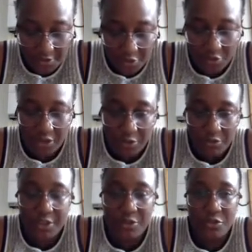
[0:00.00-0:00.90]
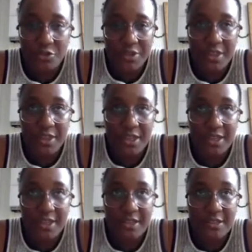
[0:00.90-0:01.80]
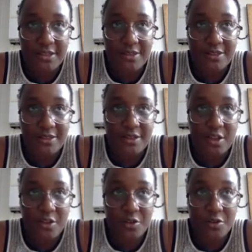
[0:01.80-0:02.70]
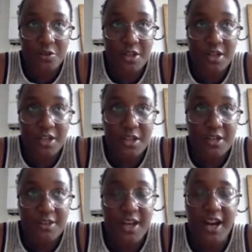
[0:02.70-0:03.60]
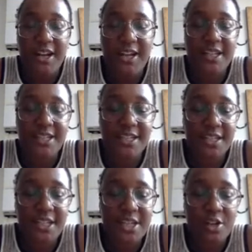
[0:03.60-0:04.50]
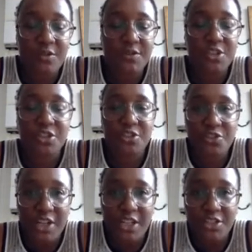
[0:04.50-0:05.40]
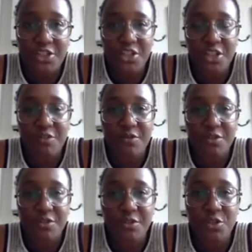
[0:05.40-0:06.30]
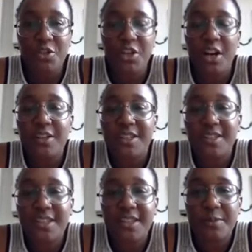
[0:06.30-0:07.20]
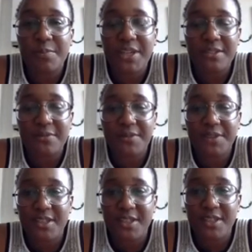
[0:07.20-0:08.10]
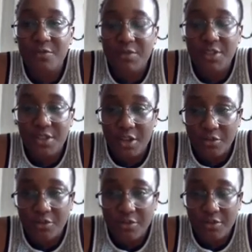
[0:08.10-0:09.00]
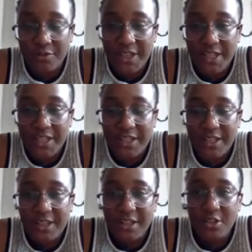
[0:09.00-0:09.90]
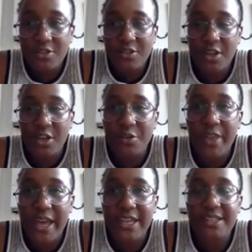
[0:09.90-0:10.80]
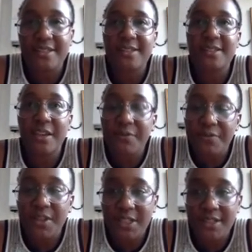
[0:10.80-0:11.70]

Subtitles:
you don't enjoy things. So the idea of a structure, or you can't see the benefits and end results of it. So that is definitely